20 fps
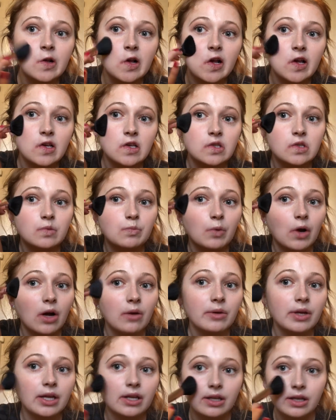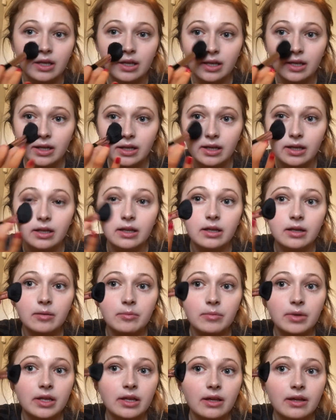is probably an idiot,
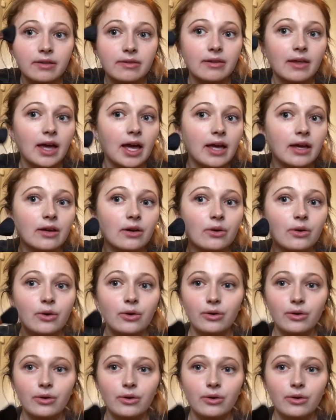because like,